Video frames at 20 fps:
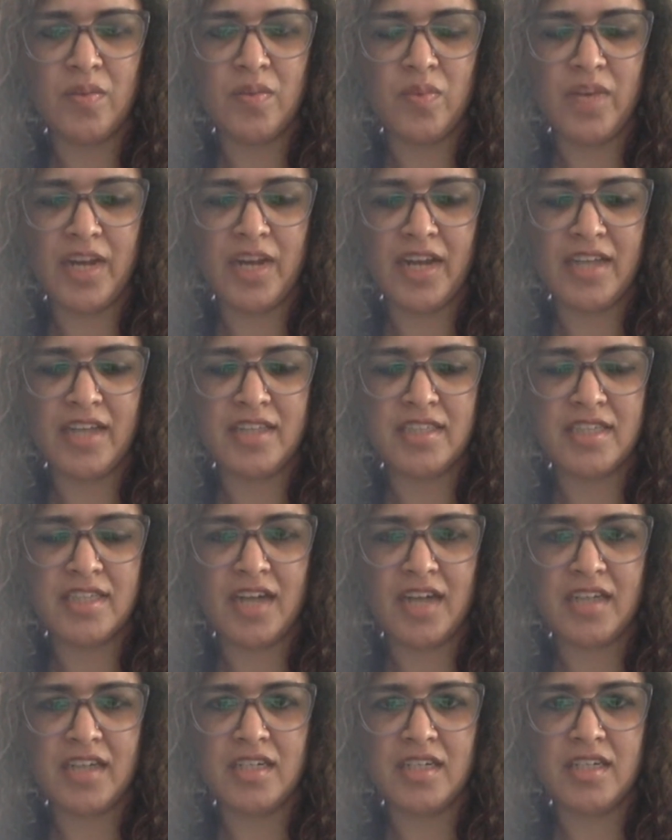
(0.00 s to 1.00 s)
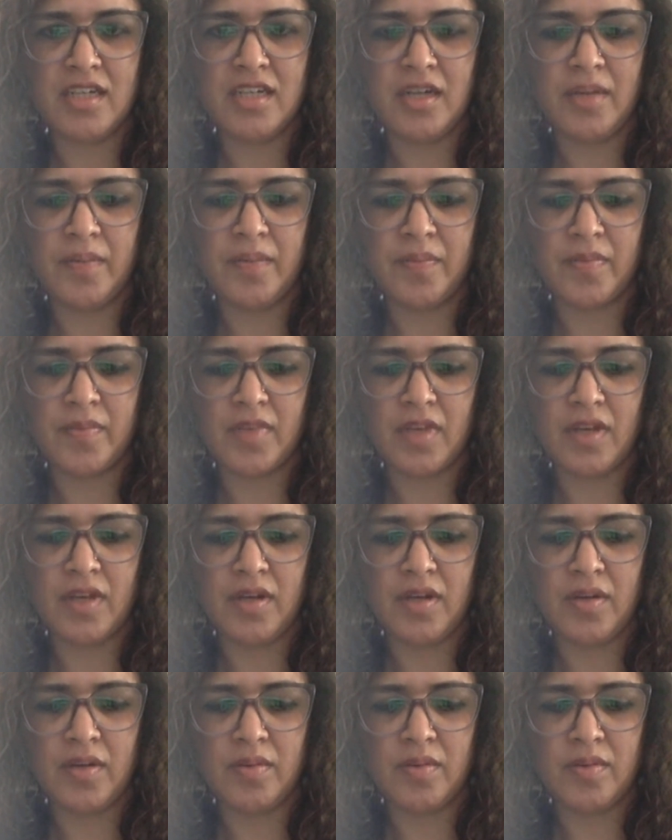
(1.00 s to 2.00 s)
when I started
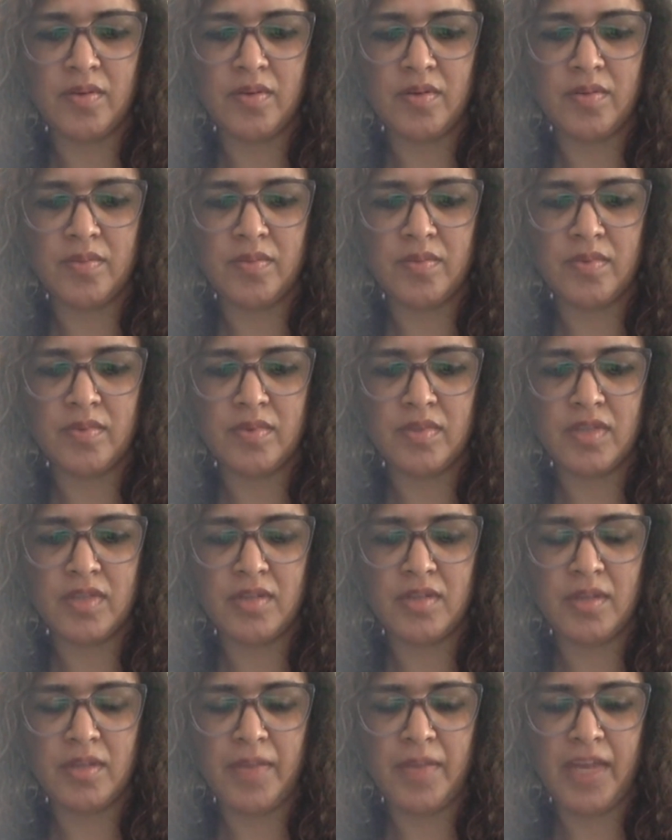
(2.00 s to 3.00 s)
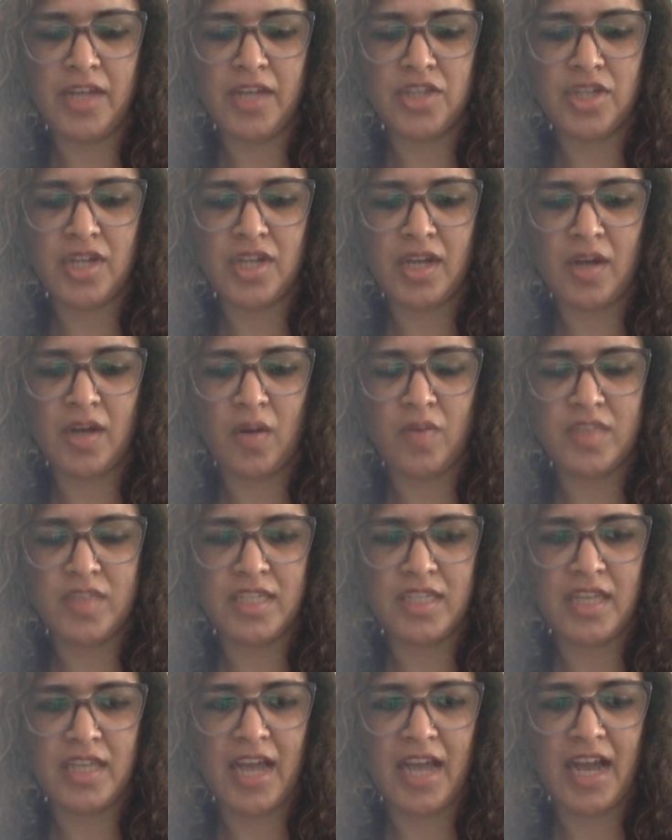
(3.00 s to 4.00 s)
the page, I
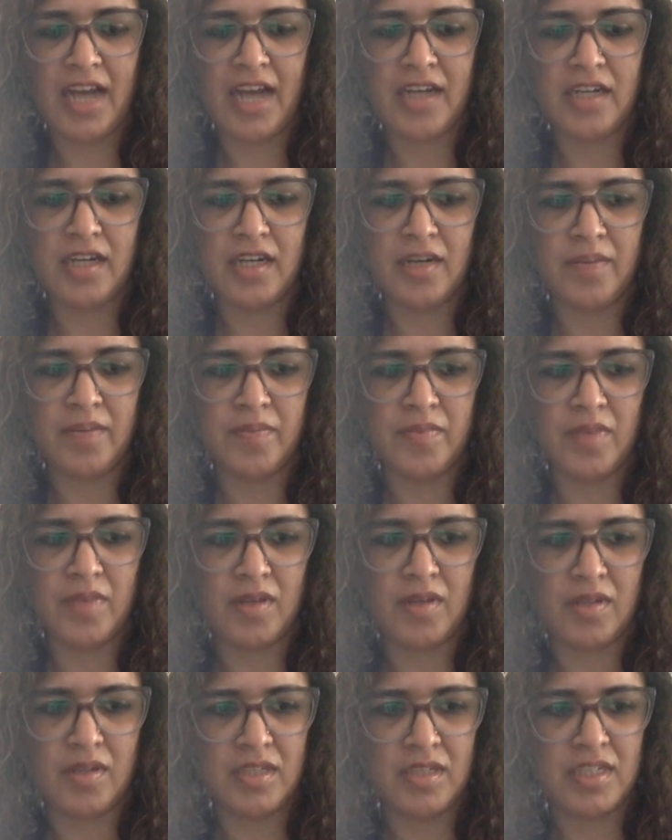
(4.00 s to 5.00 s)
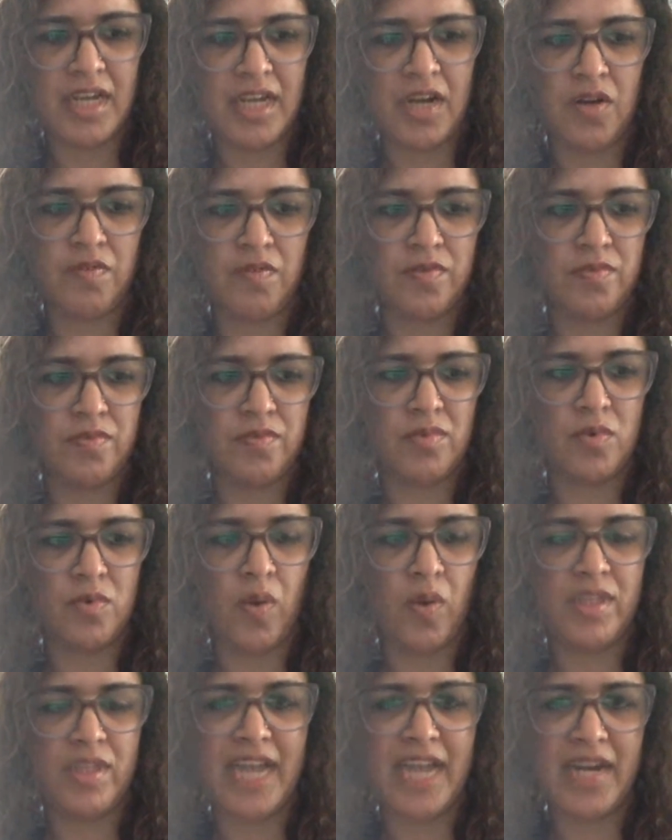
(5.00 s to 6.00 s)
obviously had it kind of
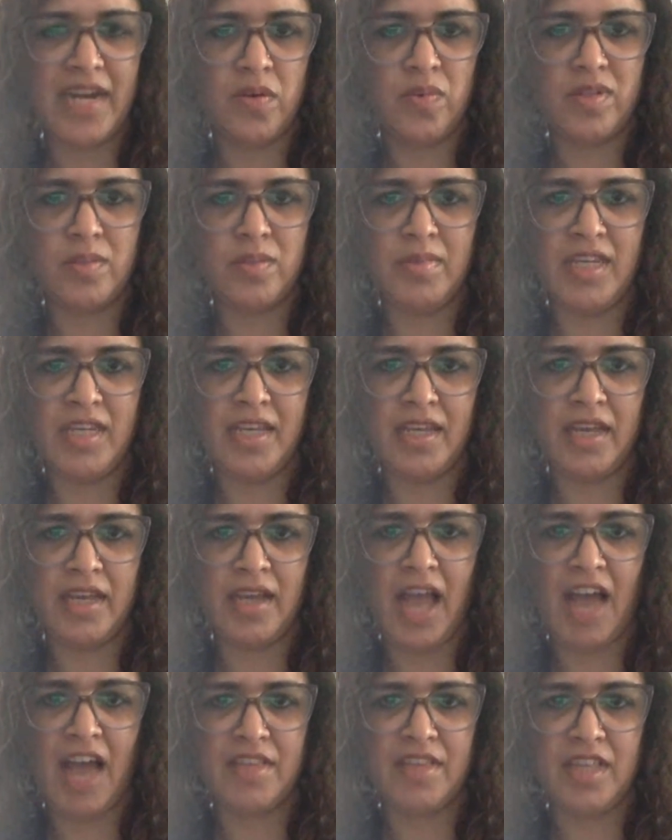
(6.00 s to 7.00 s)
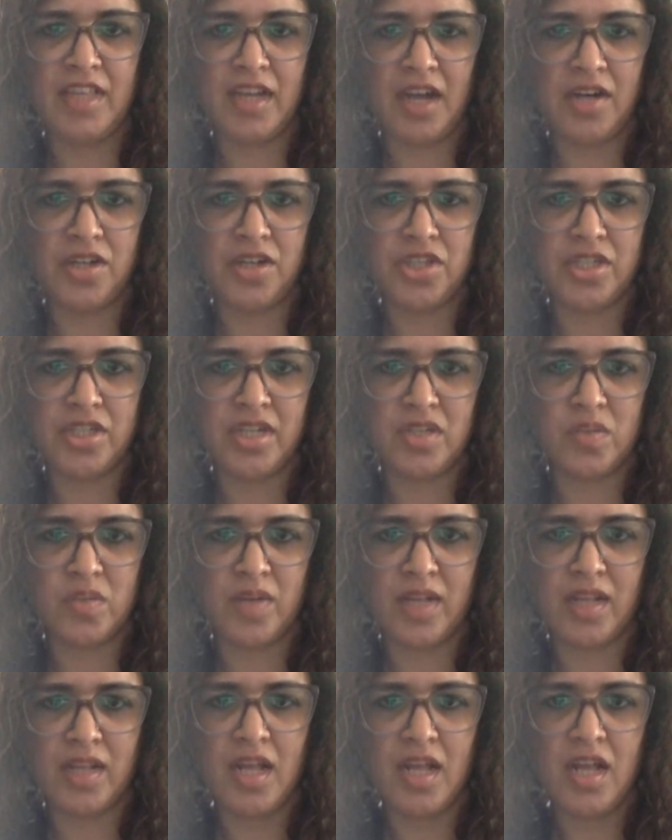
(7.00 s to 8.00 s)
coincided with me having the condition as
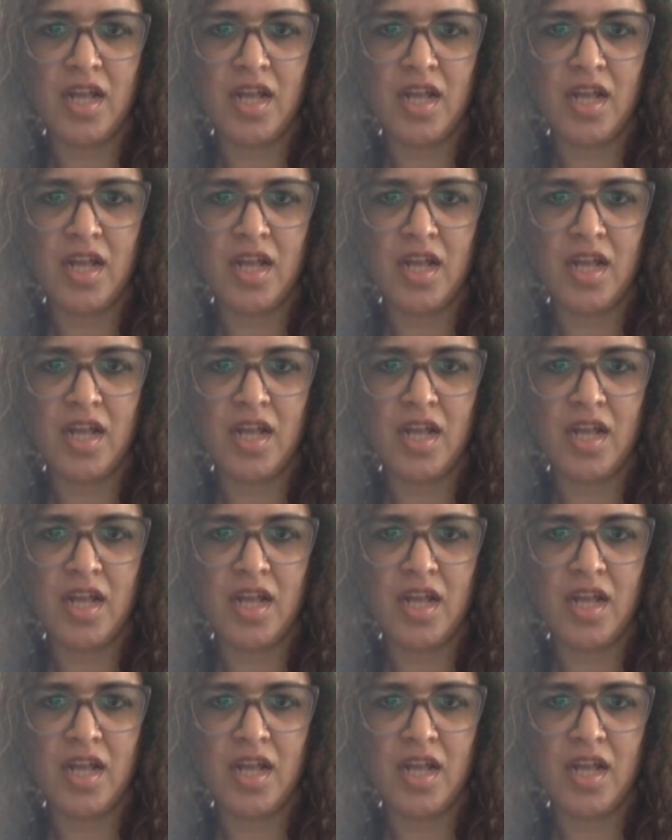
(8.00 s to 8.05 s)
well.